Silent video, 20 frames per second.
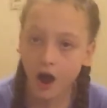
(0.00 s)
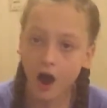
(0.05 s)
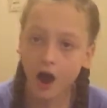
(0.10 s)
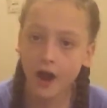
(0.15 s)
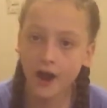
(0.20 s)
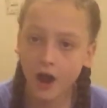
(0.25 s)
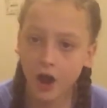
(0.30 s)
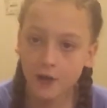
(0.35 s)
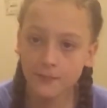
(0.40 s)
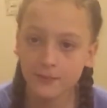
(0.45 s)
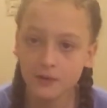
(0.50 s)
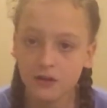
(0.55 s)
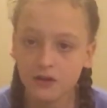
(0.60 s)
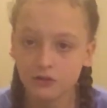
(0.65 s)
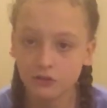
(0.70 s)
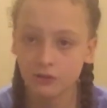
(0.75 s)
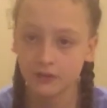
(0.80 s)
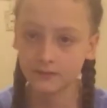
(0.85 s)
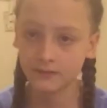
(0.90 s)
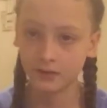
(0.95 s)
I hope you
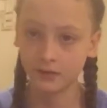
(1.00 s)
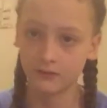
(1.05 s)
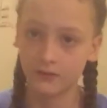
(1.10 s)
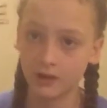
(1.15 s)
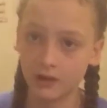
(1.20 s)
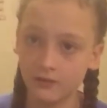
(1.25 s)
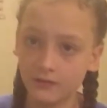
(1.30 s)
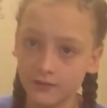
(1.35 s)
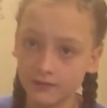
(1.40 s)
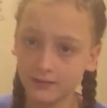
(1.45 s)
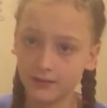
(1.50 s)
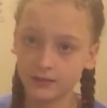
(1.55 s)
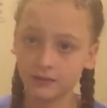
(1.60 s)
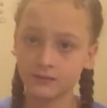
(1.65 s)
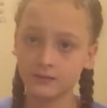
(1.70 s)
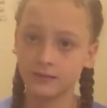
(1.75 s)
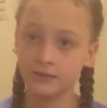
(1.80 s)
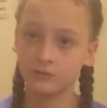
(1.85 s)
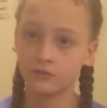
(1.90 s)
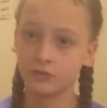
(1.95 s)
enjoyed this video. If you did
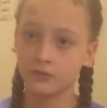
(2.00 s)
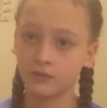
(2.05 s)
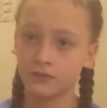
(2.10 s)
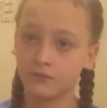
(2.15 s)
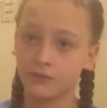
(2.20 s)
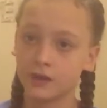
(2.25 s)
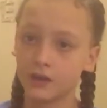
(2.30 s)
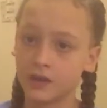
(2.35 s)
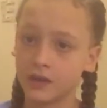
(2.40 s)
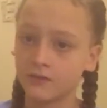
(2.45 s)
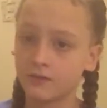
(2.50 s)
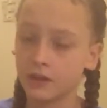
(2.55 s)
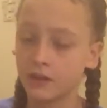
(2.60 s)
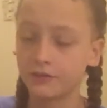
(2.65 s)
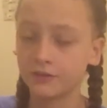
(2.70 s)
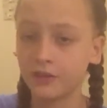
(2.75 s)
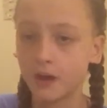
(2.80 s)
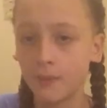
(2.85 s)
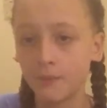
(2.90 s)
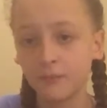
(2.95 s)
enjoy this video, give it a
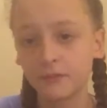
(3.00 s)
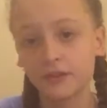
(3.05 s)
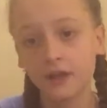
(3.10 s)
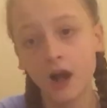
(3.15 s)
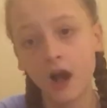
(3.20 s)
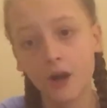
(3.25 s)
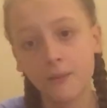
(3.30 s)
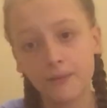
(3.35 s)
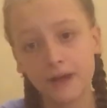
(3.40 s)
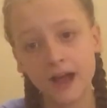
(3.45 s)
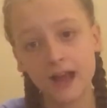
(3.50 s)
thumbs up.